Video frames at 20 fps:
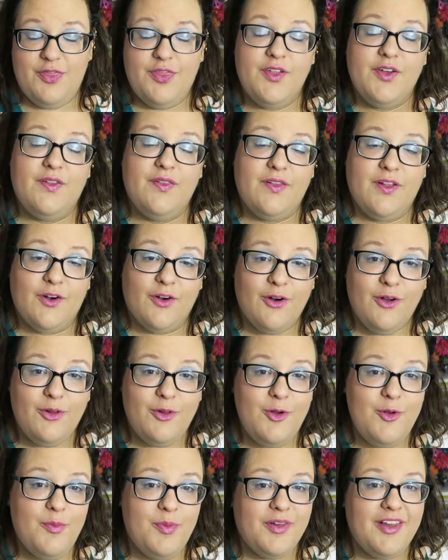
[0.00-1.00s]
The girl
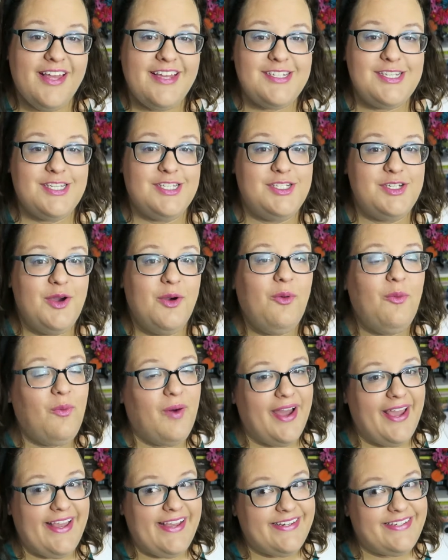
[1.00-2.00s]
who plays Snow
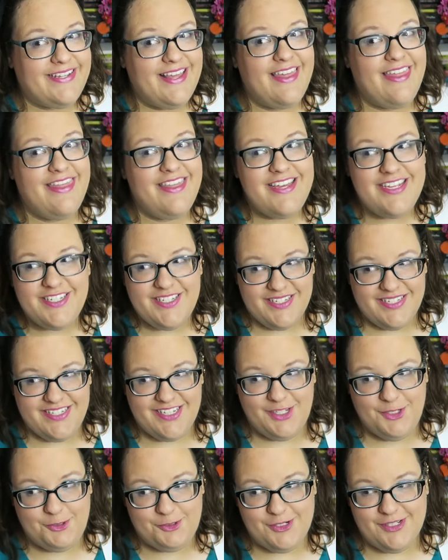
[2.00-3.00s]
White, this is
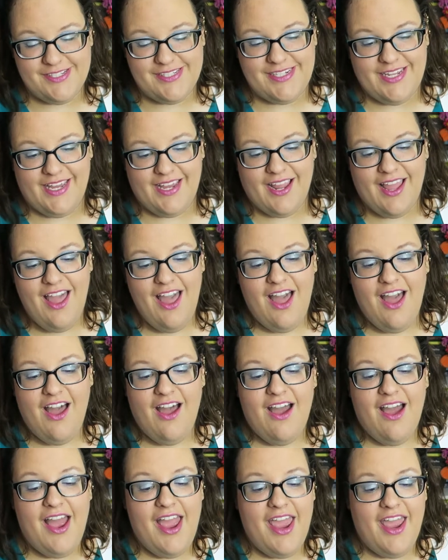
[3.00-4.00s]
interesting.
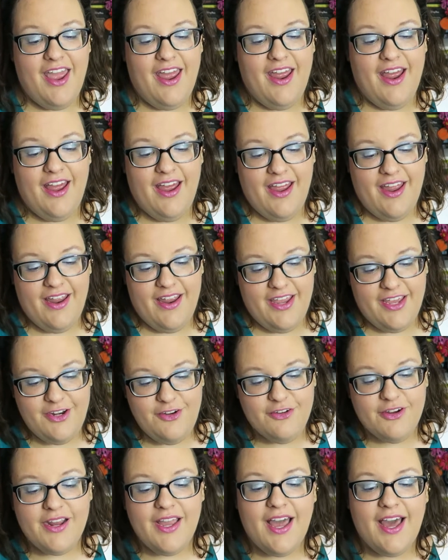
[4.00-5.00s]

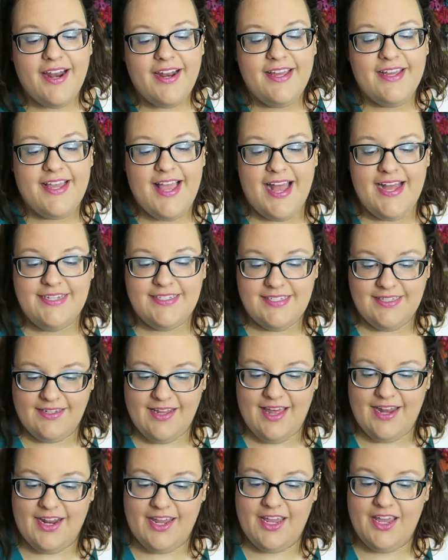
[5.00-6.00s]
Adriana
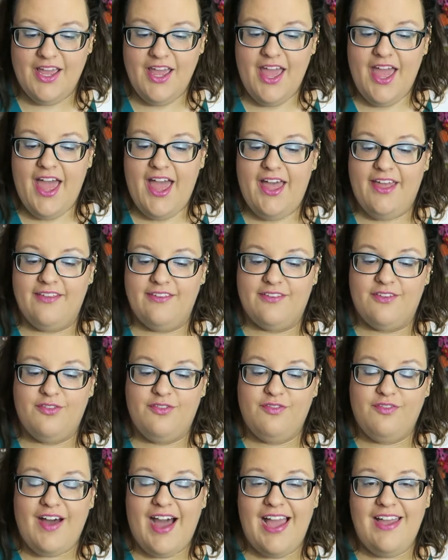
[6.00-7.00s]
Caselotti has
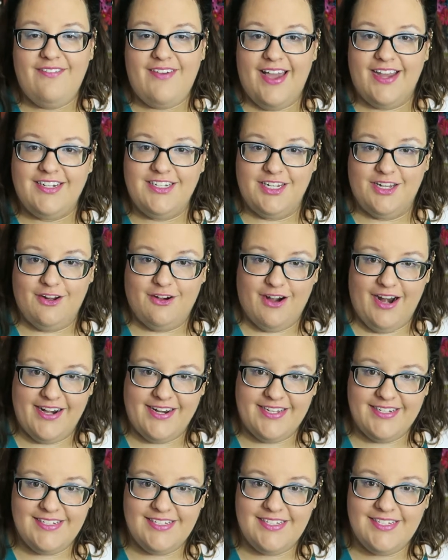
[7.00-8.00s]
five acting
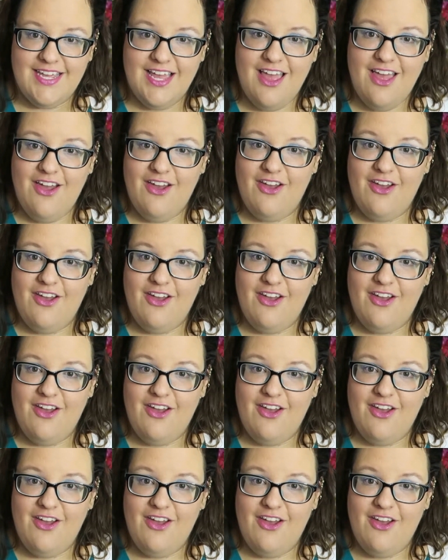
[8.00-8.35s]
credits.